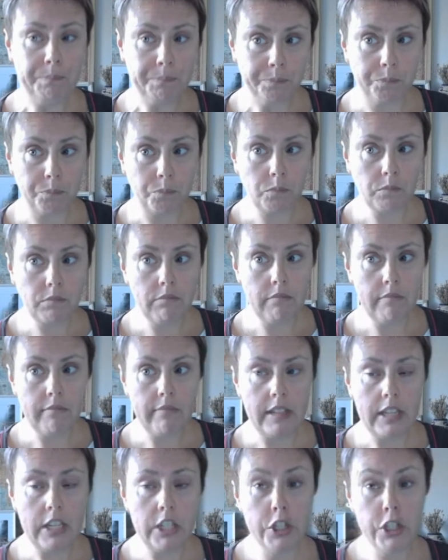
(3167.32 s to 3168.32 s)
because in
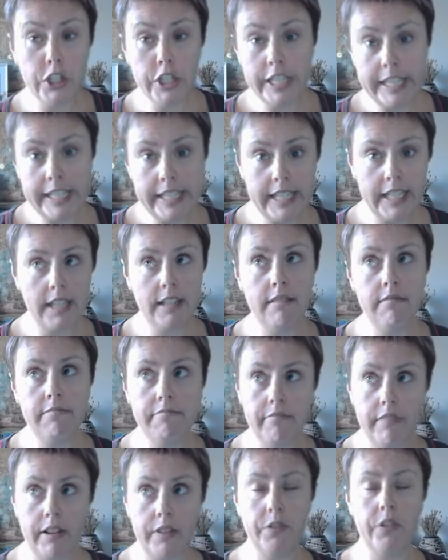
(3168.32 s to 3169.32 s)
October
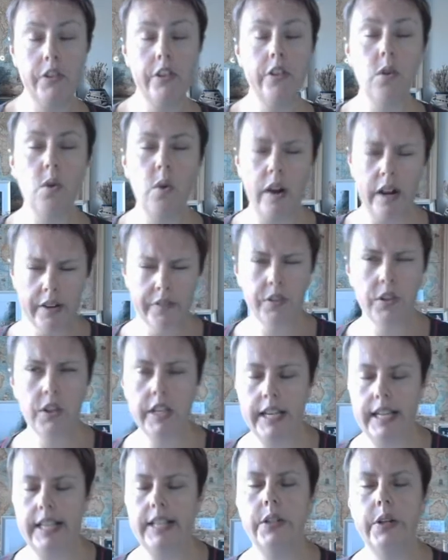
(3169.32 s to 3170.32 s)
um, my best mate
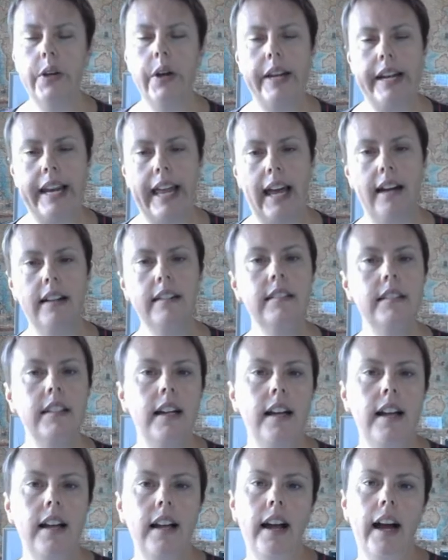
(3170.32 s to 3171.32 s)
is going to be turning
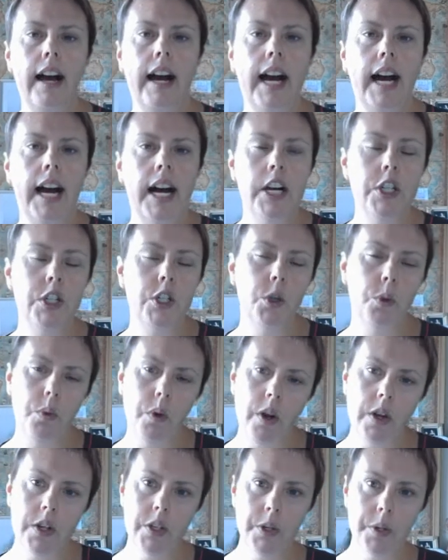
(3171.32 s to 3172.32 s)
40
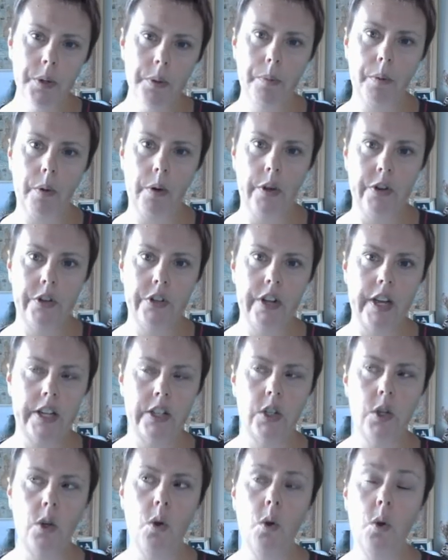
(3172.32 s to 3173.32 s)
and she
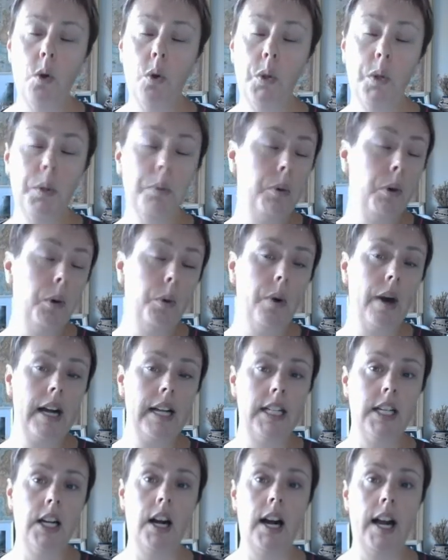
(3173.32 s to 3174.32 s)
loves tigers.
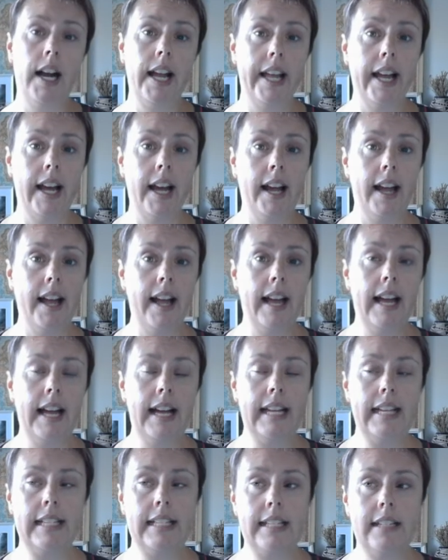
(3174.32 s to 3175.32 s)
Um,
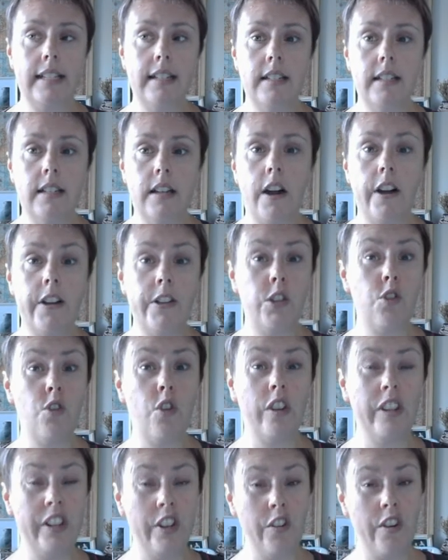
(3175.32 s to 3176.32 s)

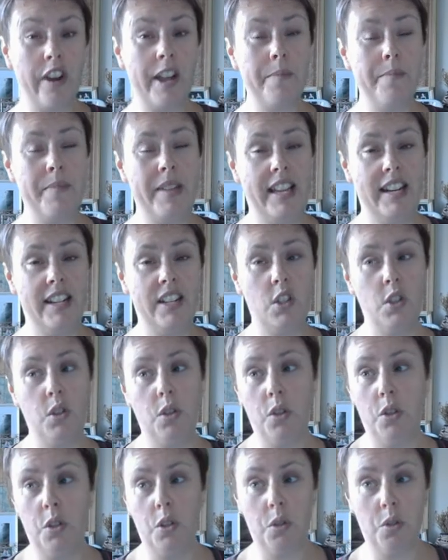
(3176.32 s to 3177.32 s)
she a few quite a
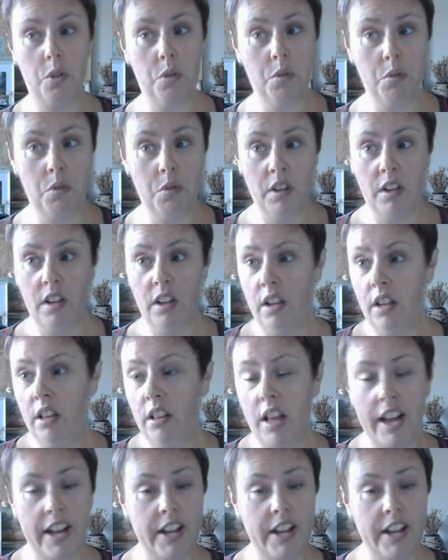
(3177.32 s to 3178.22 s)
few years ago now